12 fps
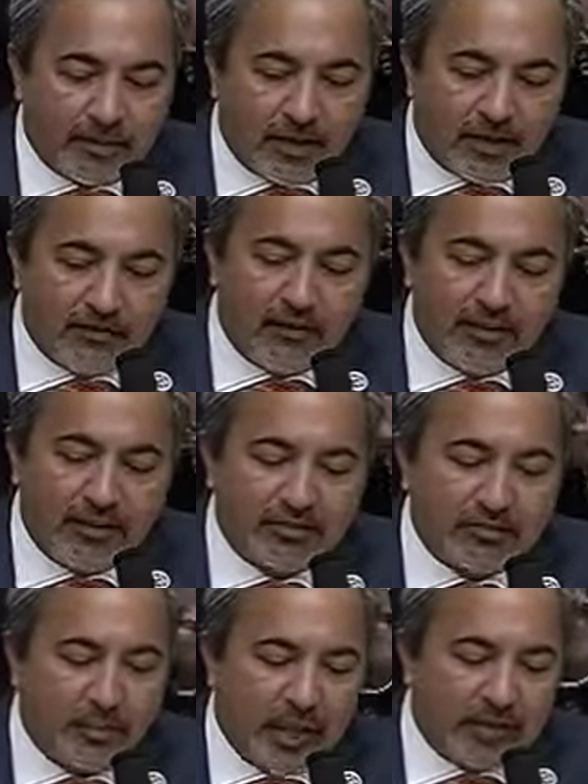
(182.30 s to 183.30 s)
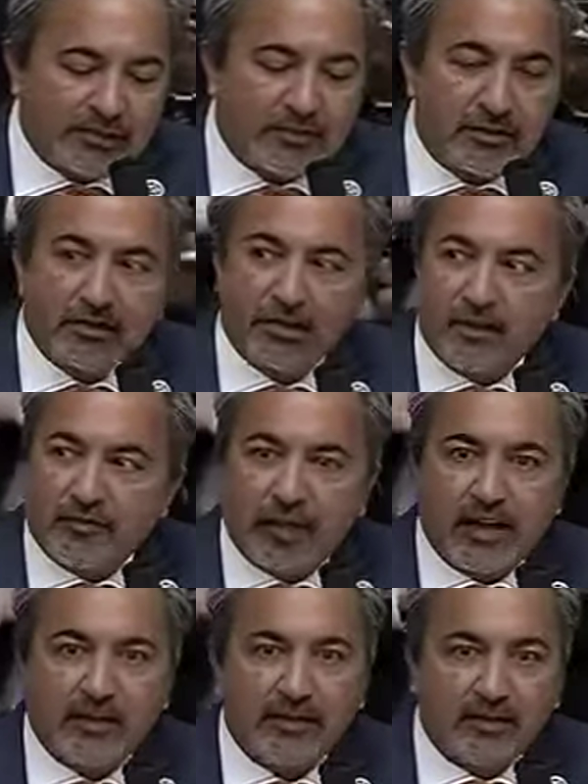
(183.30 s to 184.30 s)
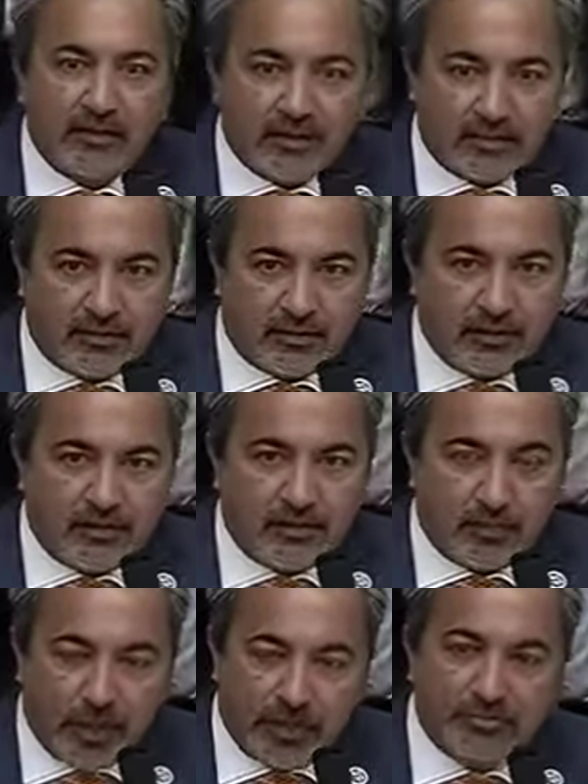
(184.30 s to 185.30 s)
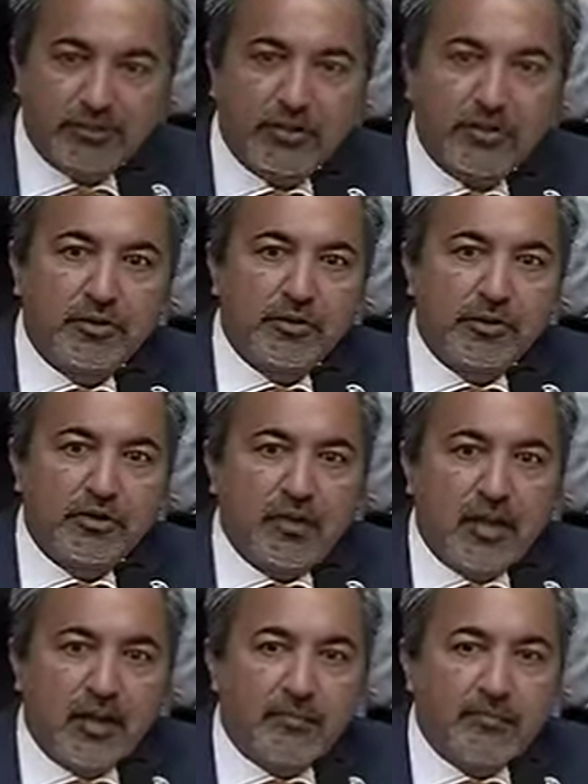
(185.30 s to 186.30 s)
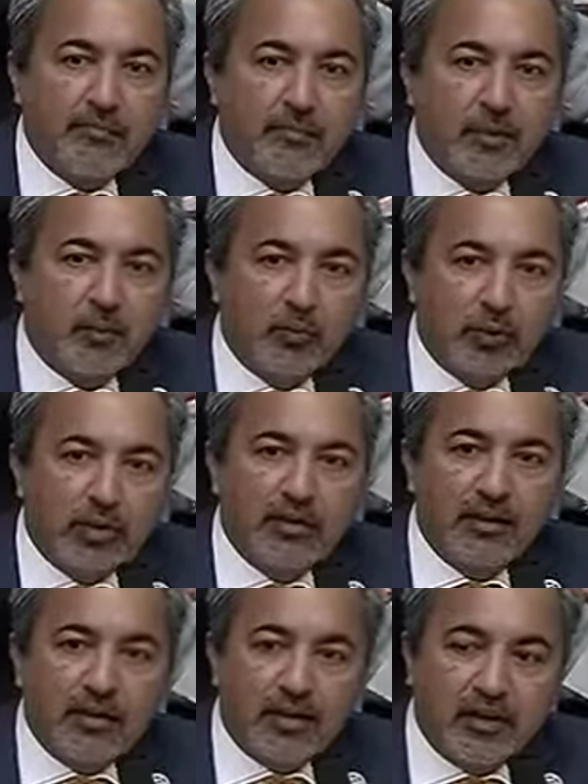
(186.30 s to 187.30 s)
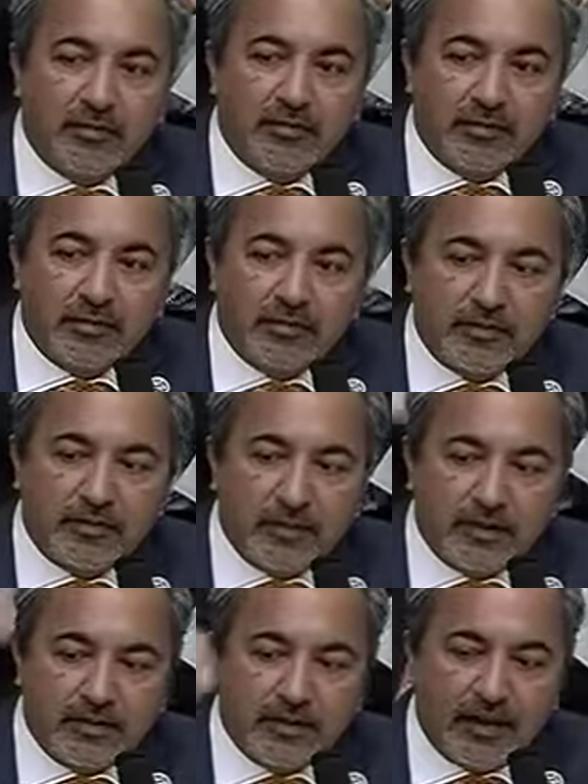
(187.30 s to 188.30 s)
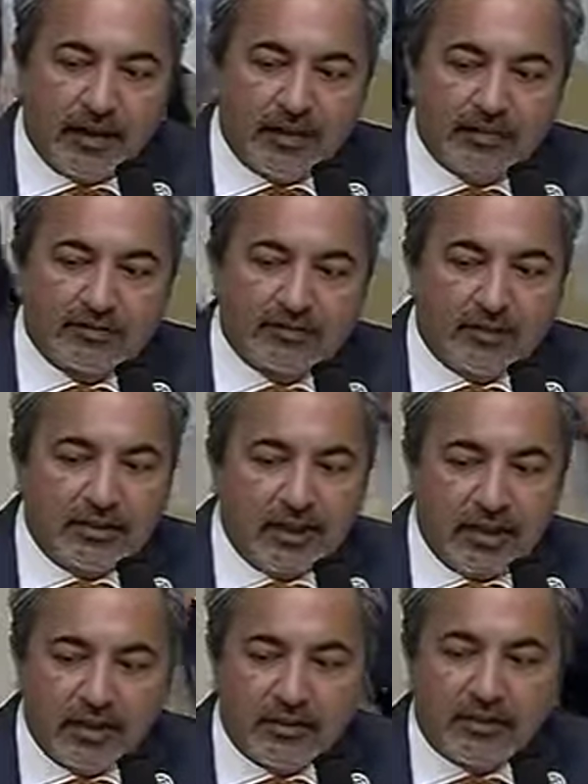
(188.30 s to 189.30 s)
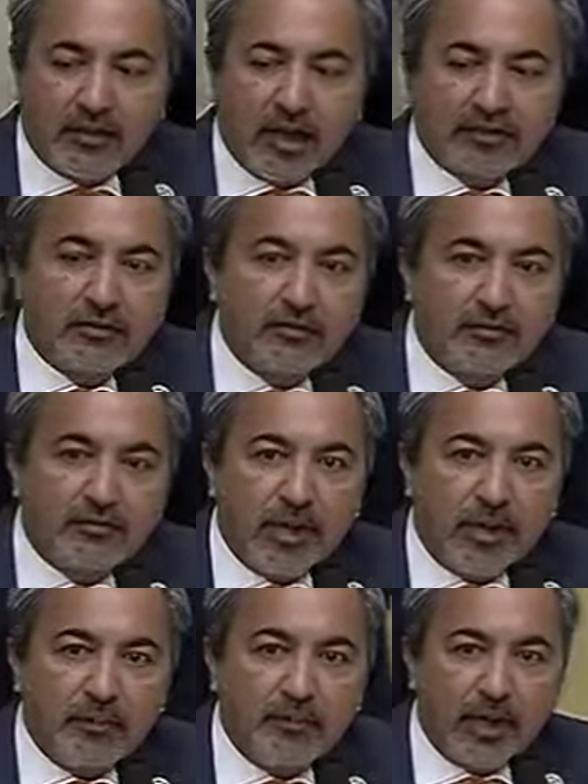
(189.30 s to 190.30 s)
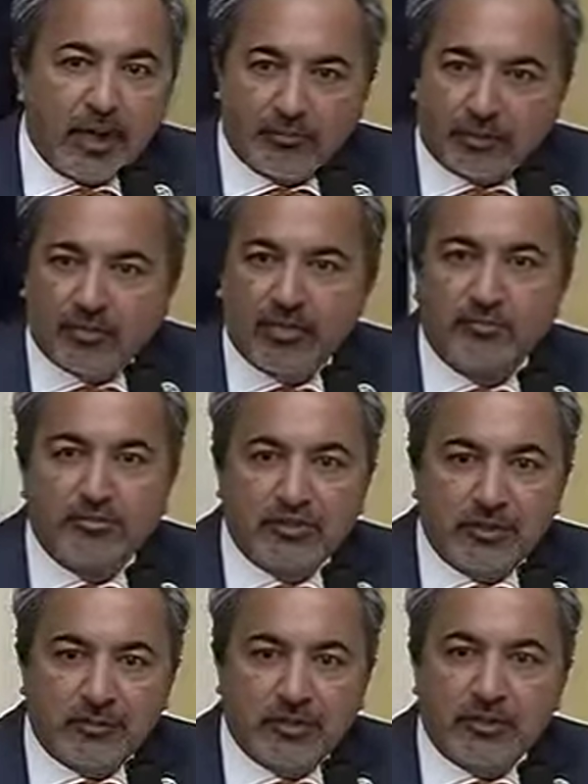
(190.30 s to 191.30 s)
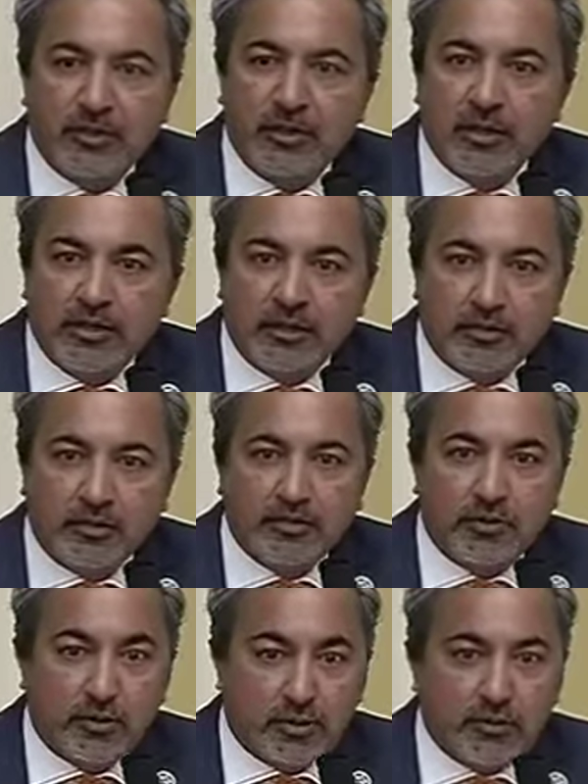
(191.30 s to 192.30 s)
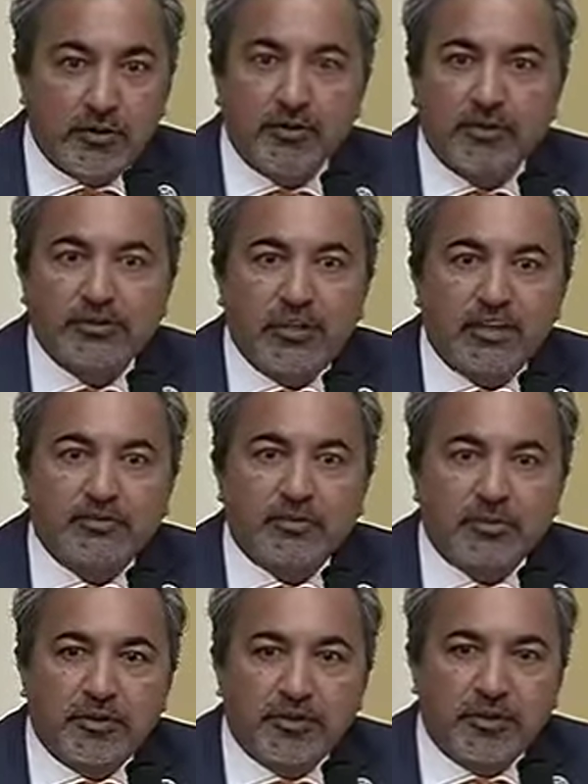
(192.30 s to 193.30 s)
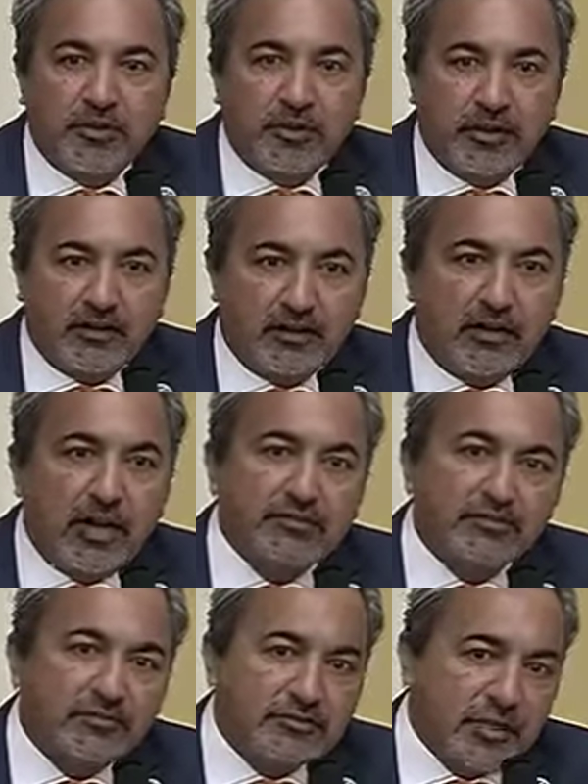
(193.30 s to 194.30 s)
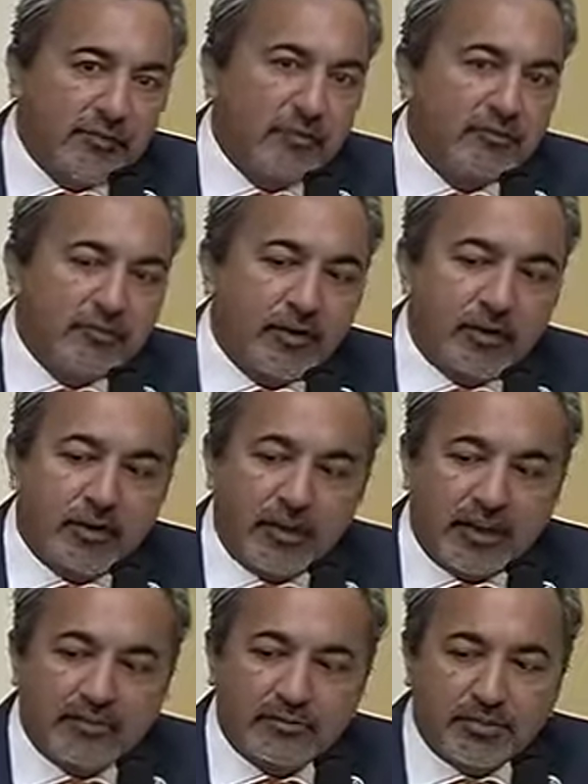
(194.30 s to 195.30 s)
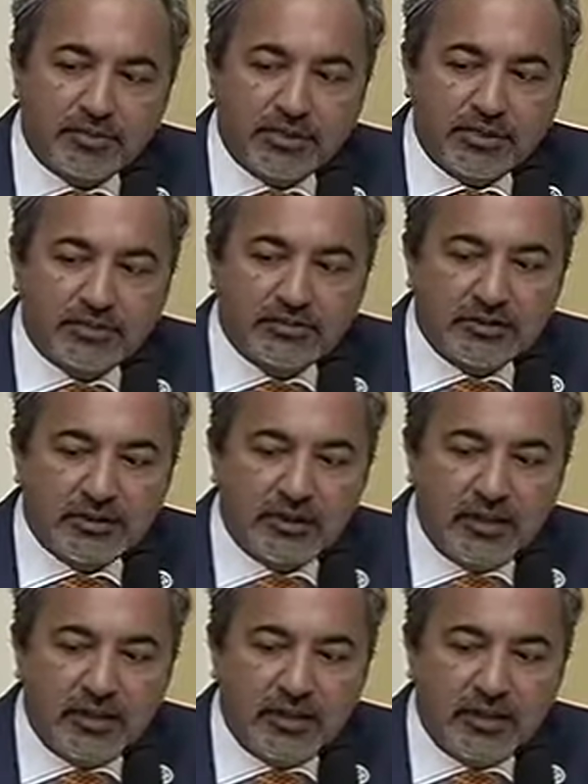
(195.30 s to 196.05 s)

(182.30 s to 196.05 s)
of the dismantling of the biosecurity wing of the NSC, the loss of Admiral Tim Zimmer, who clearly was an expert here, and the loss of some of our expertise